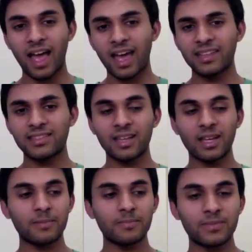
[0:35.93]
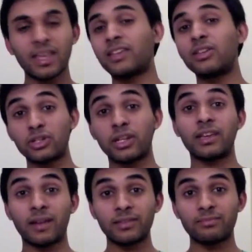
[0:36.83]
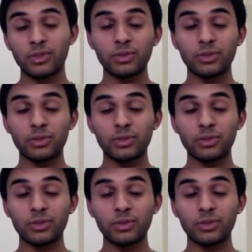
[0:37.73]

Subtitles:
And, yeah, usually I